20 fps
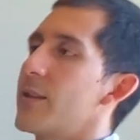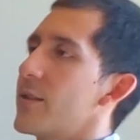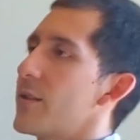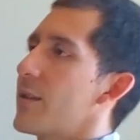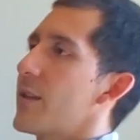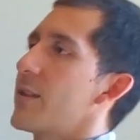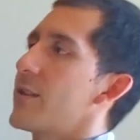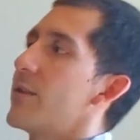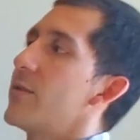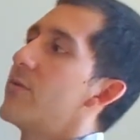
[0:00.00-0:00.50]
She
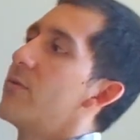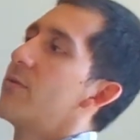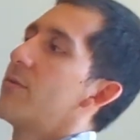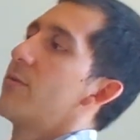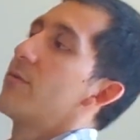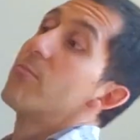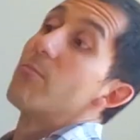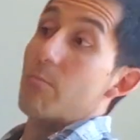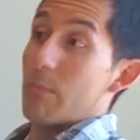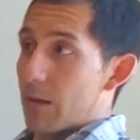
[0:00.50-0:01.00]
says
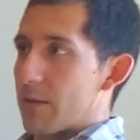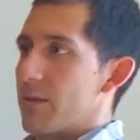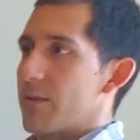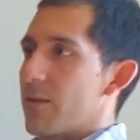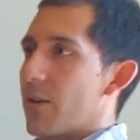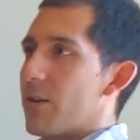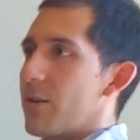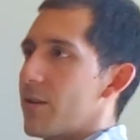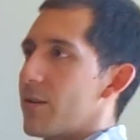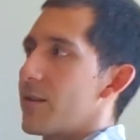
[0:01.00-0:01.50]
it's
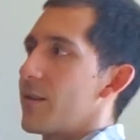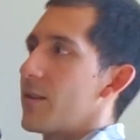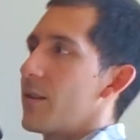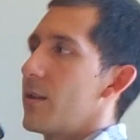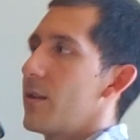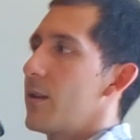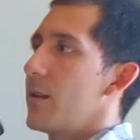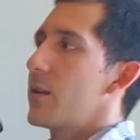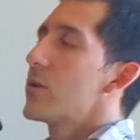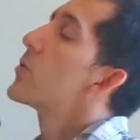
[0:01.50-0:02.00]
hard.
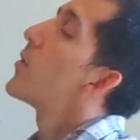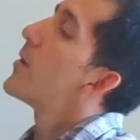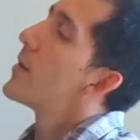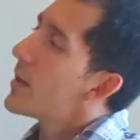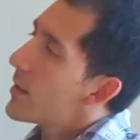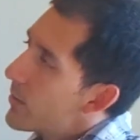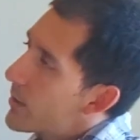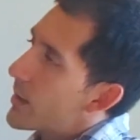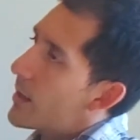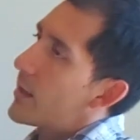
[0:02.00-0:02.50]
So
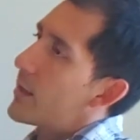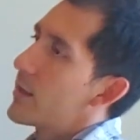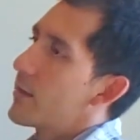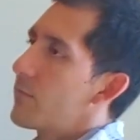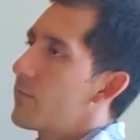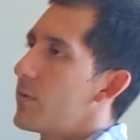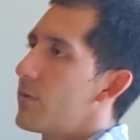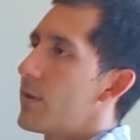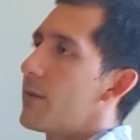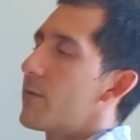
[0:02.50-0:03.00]
now I got to
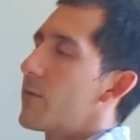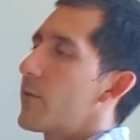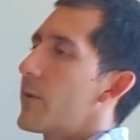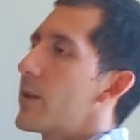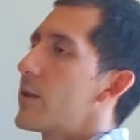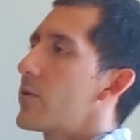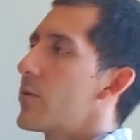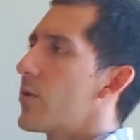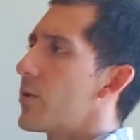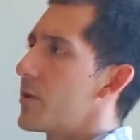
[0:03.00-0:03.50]
give
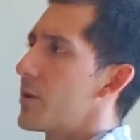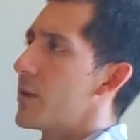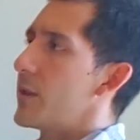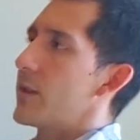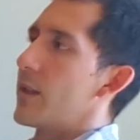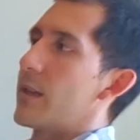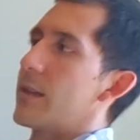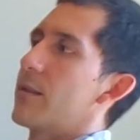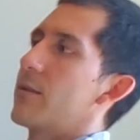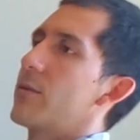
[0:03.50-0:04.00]
credit to all these
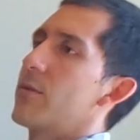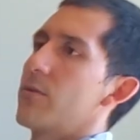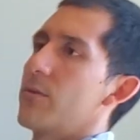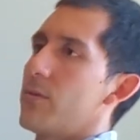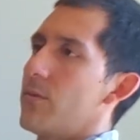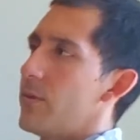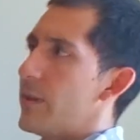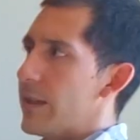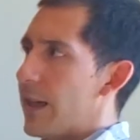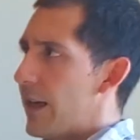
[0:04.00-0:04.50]
like
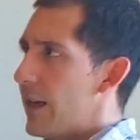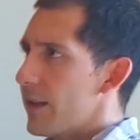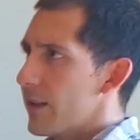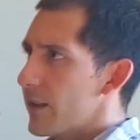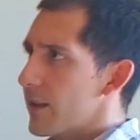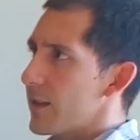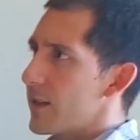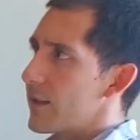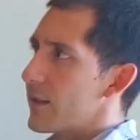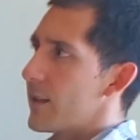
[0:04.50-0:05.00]
student
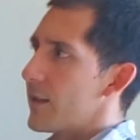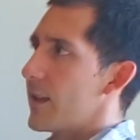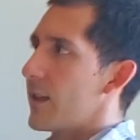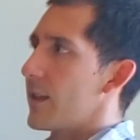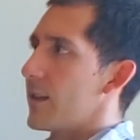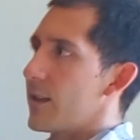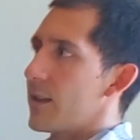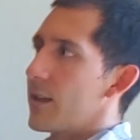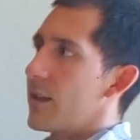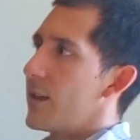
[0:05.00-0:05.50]
athletes.
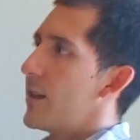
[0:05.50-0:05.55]
They